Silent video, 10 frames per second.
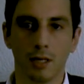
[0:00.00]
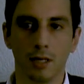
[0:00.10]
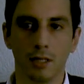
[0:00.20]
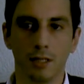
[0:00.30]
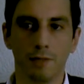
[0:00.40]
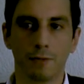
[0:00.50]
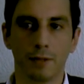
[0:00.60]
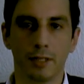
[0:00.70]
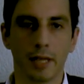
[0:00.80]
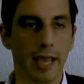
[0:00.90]
and
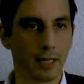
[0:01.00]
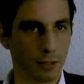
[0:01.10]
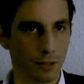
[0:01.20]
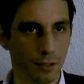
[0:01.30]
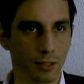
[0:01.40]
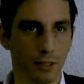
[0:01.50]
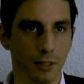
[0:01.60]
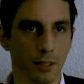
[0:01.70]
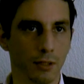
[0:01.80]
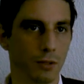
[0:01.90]
different actors
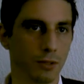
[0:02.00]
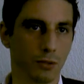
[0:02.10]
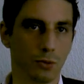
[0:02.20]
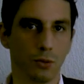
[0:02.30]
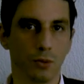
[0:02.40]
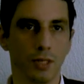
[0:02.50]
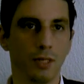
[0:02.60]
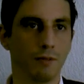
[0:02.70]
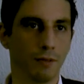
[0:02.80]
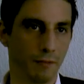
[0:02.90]
uh, in order to
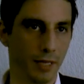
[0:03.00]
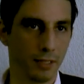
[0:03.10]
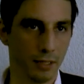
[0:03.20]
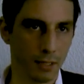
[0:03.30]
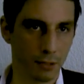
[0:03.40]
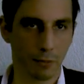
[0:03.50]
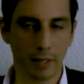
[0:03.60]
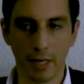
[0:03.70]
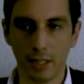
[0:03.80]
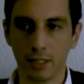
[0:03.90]
give the fight in the
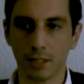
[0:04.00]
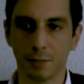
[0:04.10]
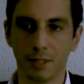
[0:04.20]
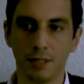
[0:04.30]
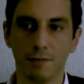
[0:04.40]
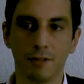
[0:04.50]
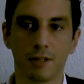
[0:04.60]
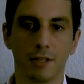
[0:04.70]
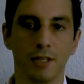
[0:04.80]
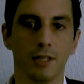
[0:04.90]
terrain,
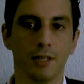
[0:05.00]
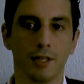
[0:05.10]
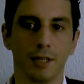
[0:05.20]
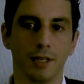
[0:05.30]
specifically